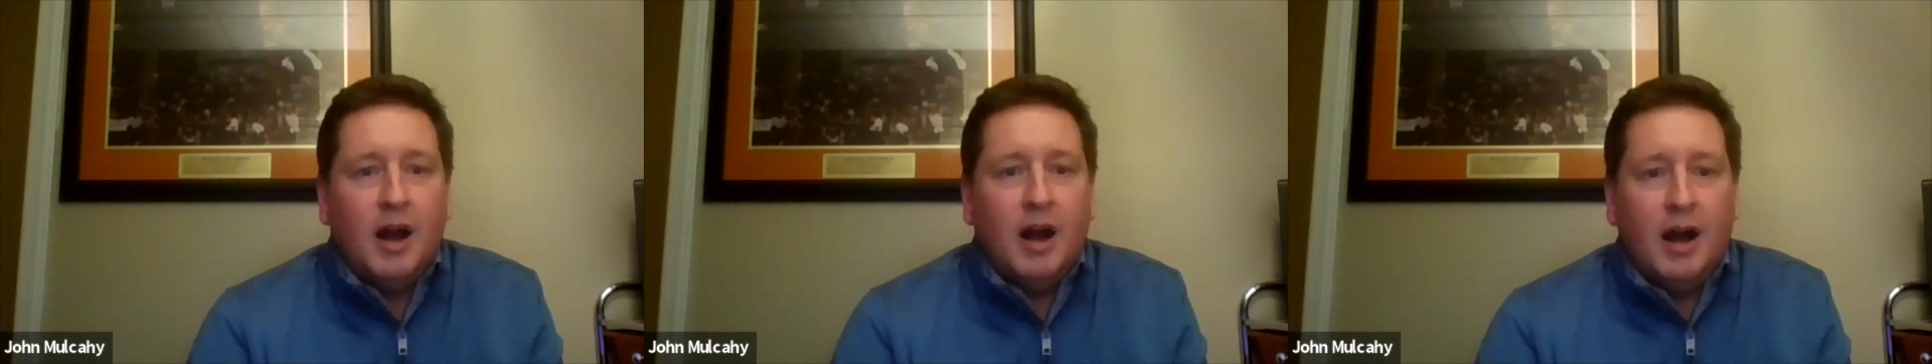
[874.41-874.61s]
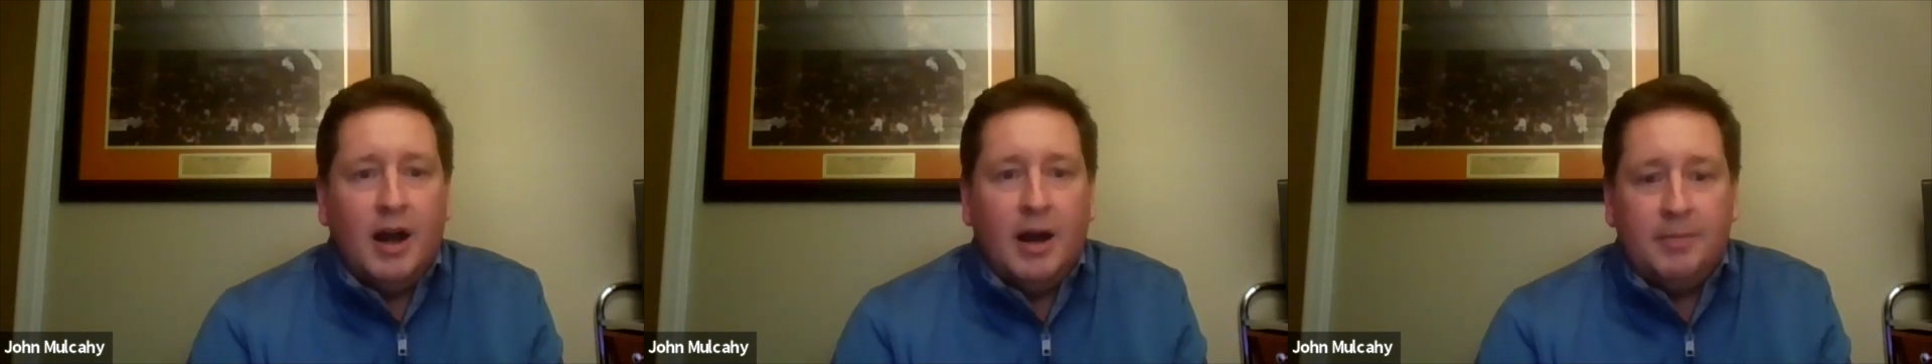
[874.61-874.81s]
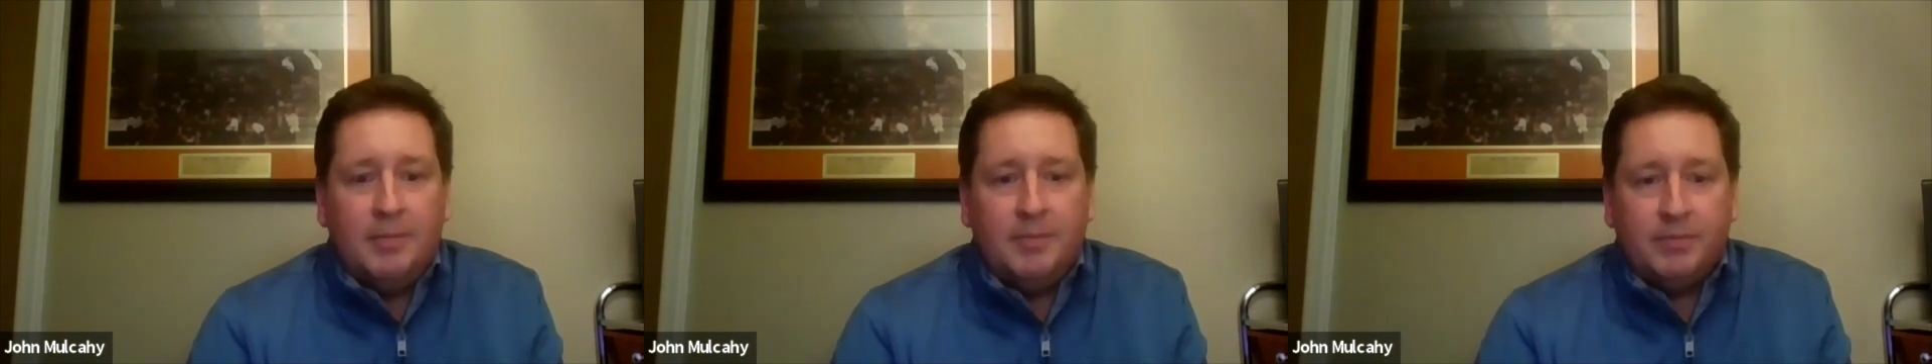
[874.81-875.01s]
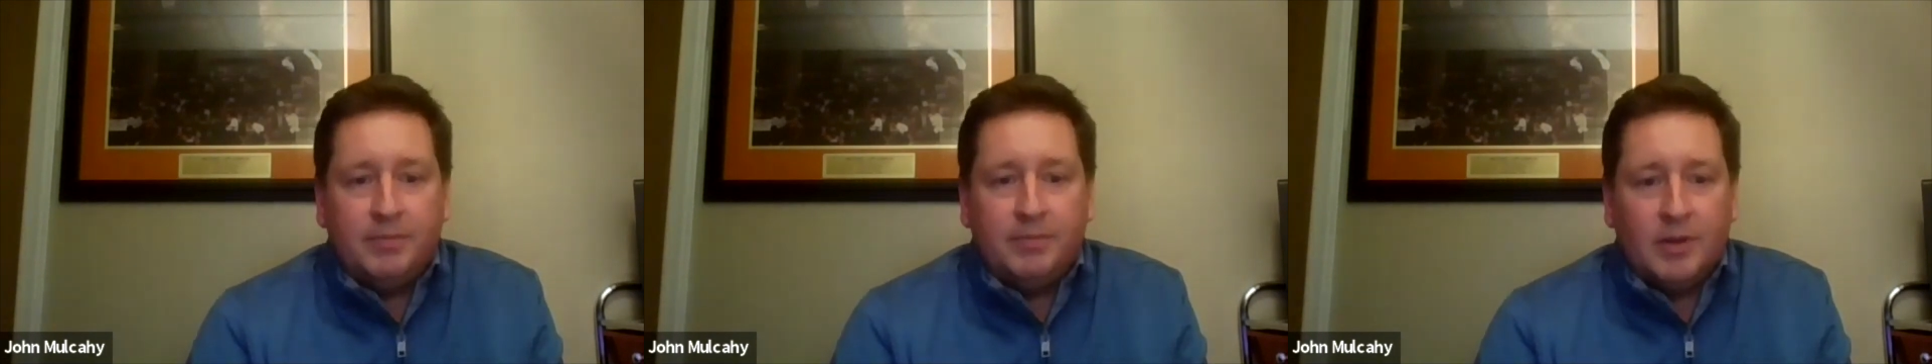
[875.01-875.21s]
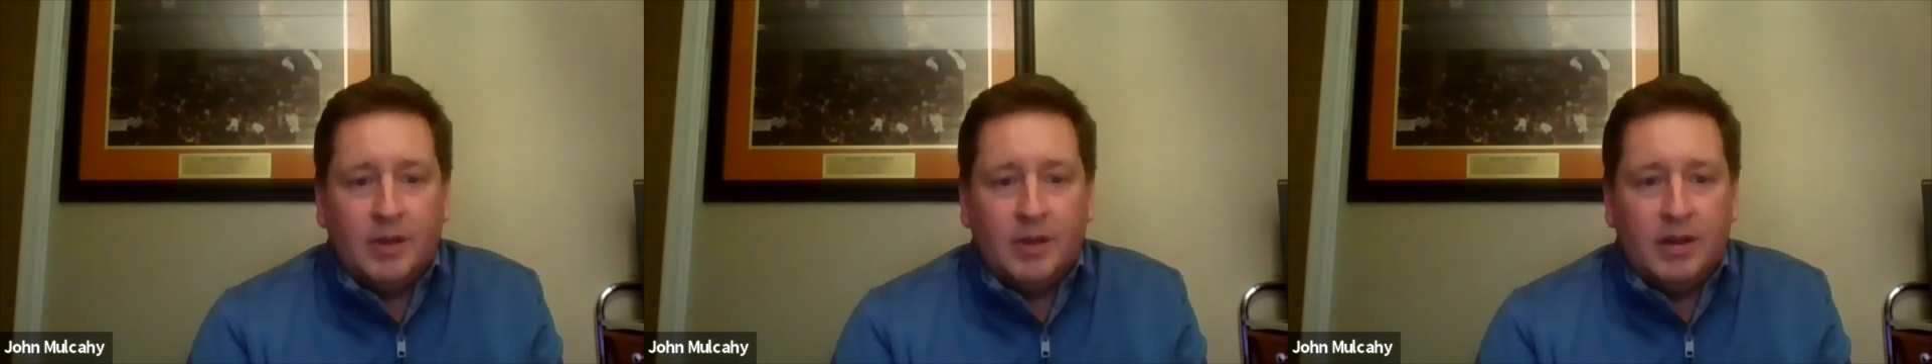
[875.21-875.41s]

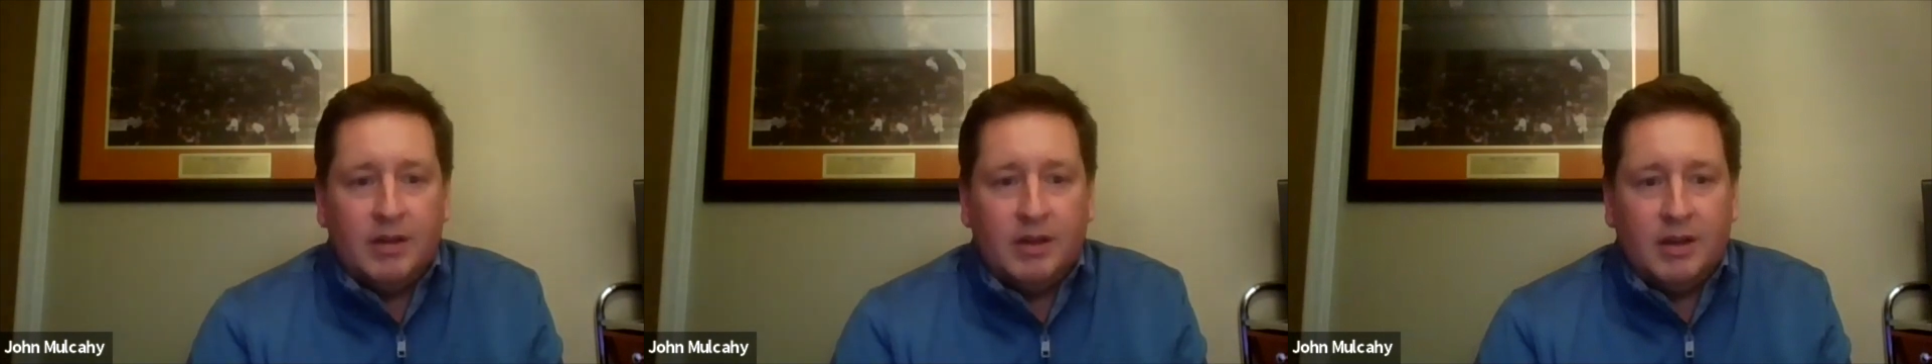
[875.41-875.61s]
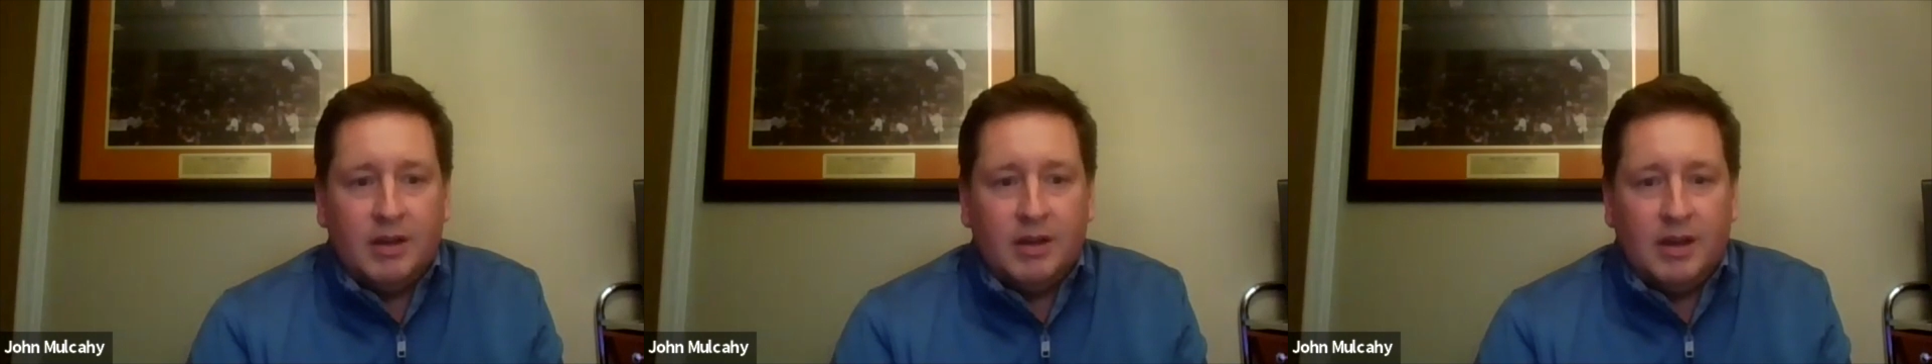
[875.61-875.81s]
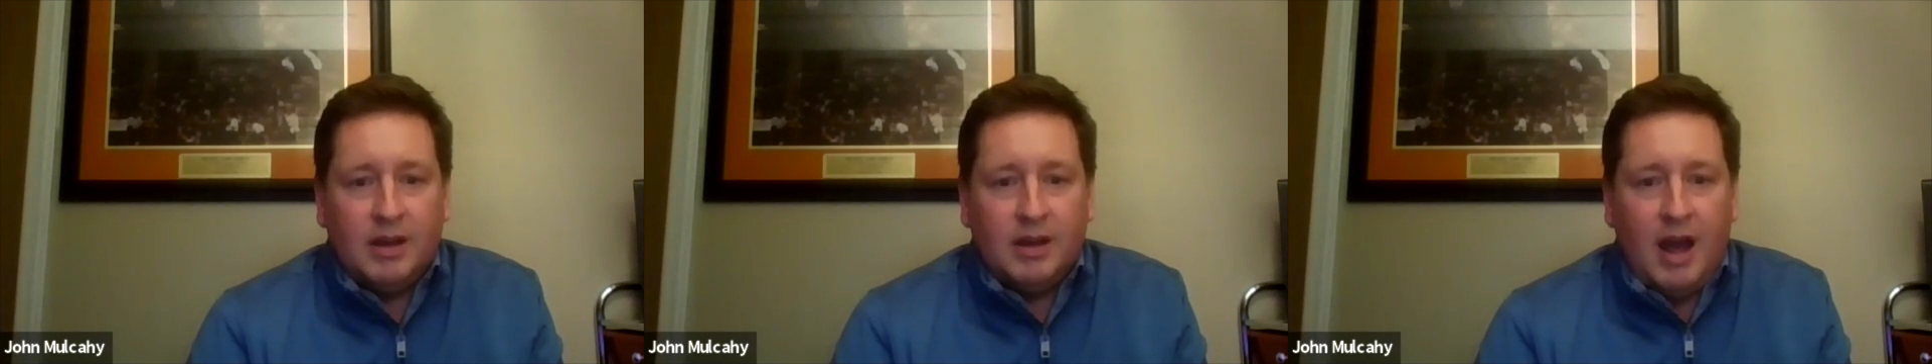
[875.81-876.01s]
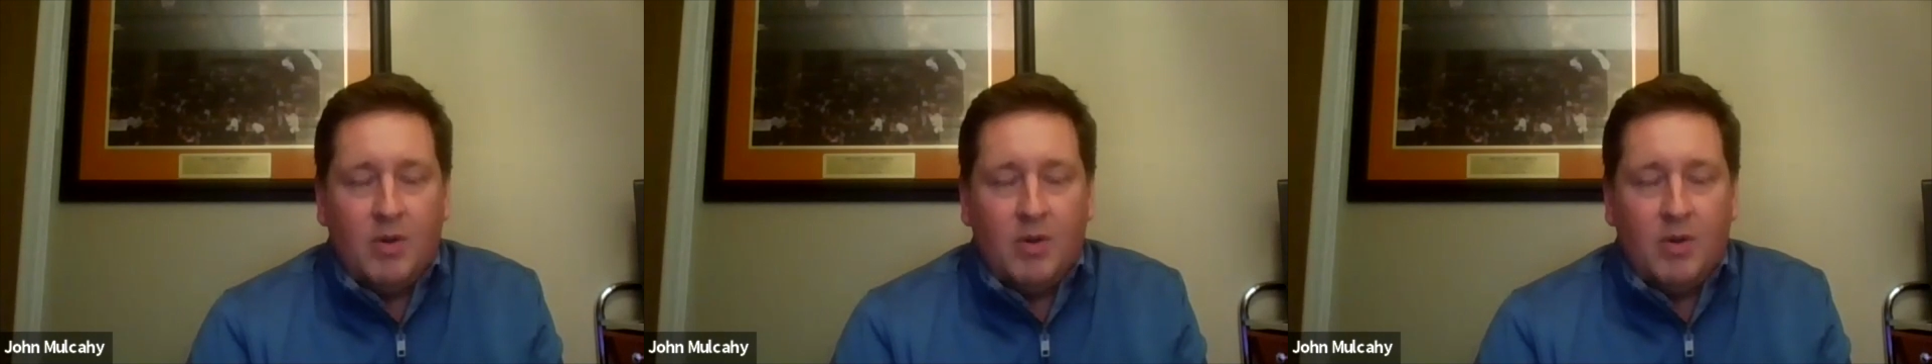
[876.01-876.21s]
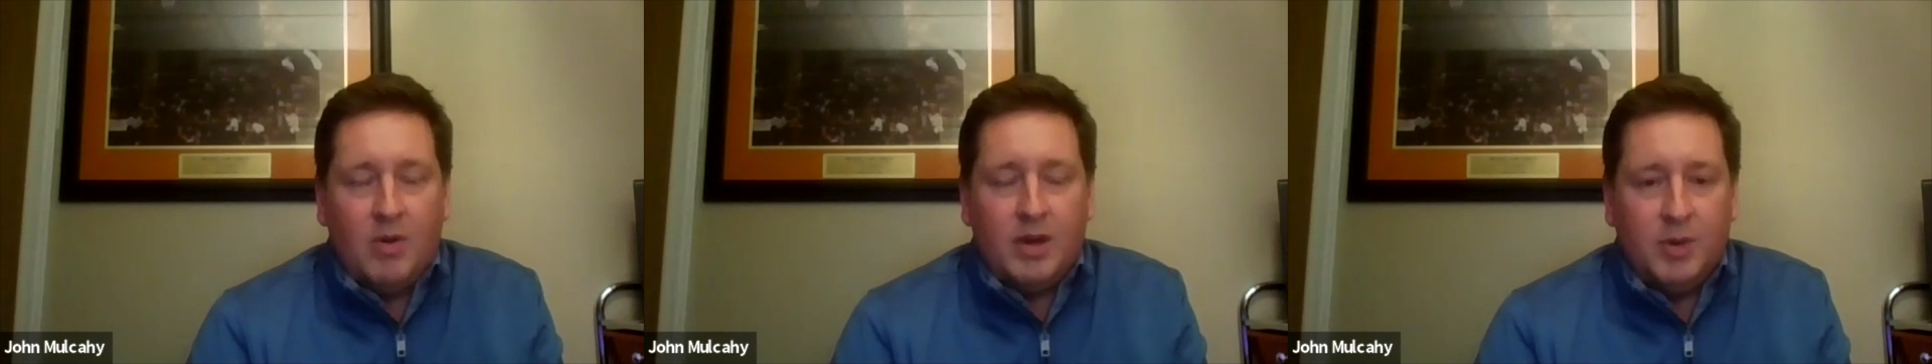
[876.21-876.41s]
and
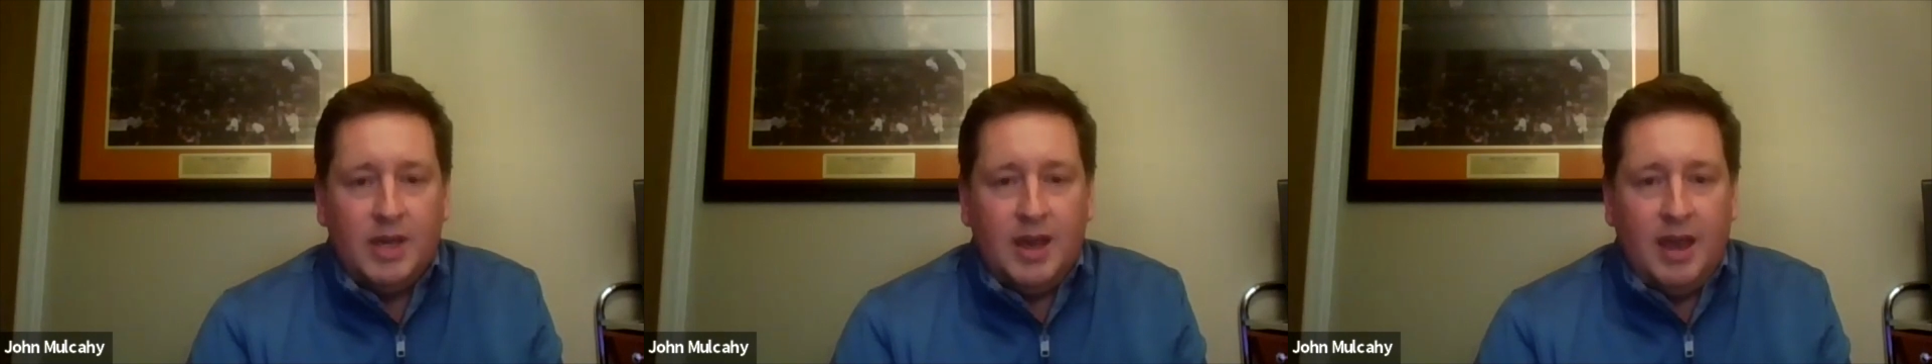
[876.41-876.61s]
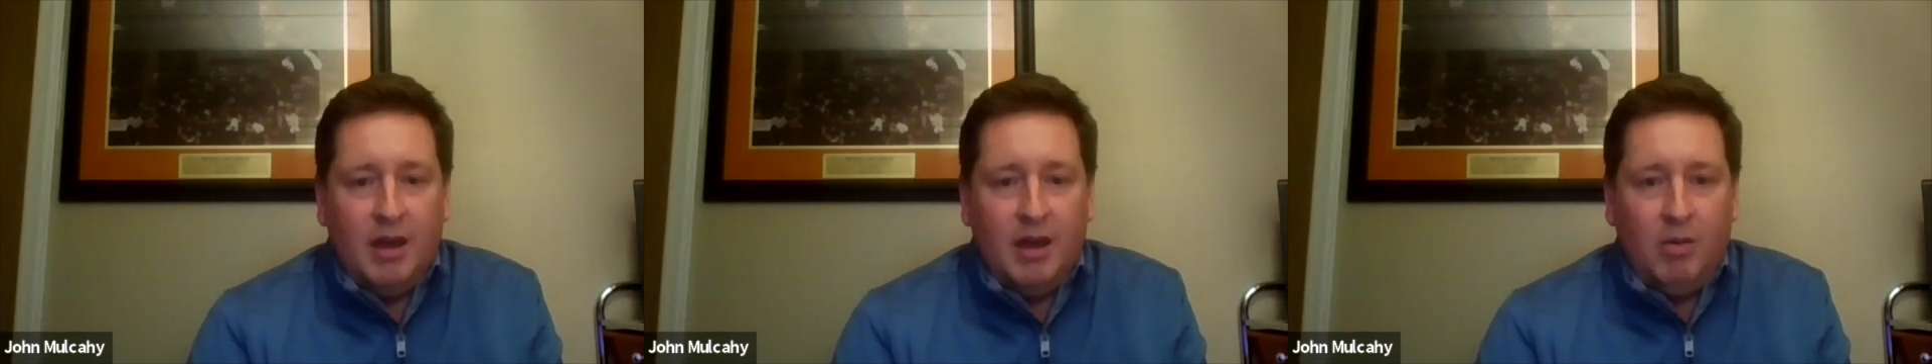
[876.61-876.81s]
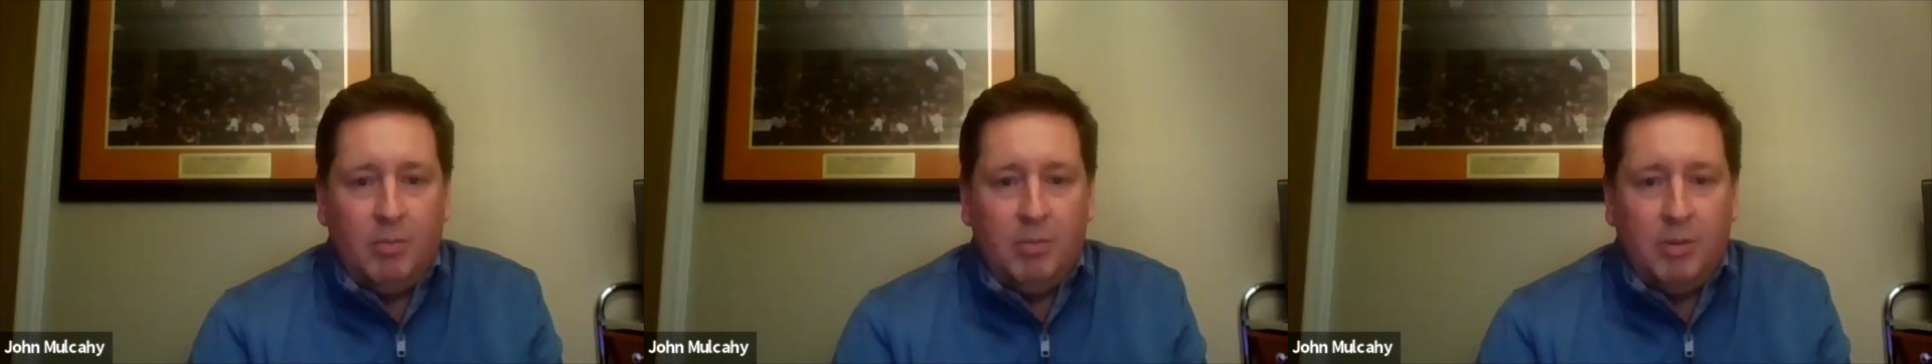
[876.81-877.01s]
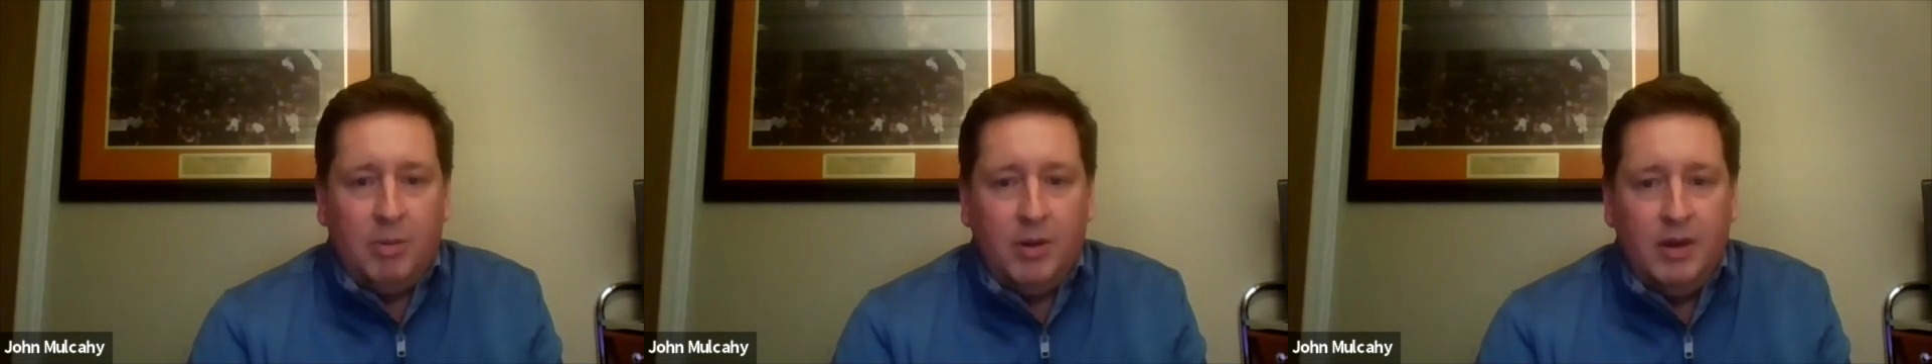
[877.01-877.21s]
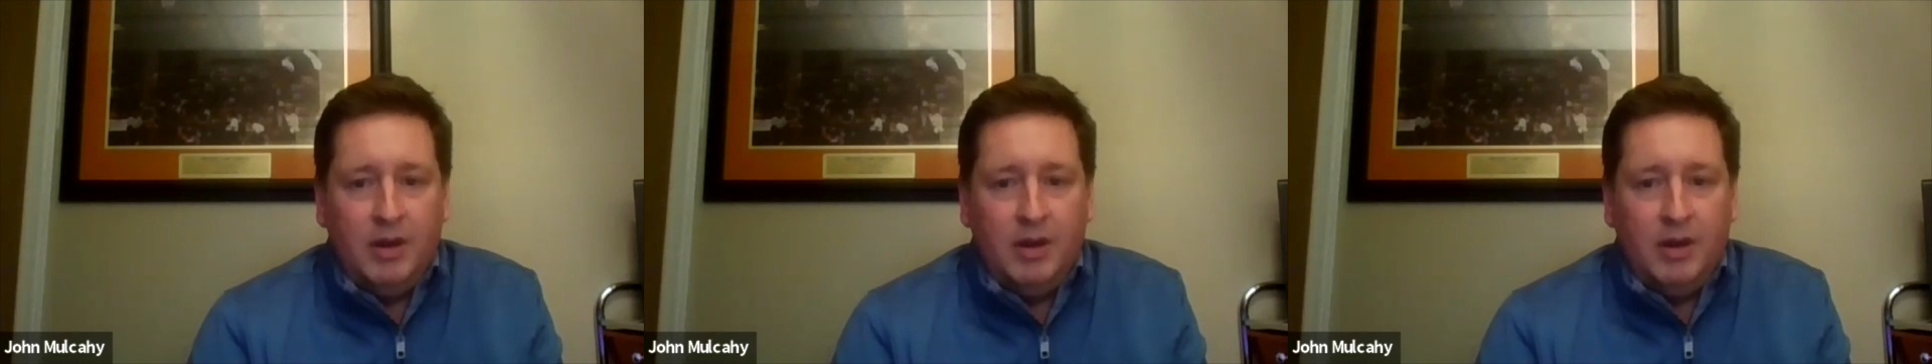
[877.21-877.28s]
how can we help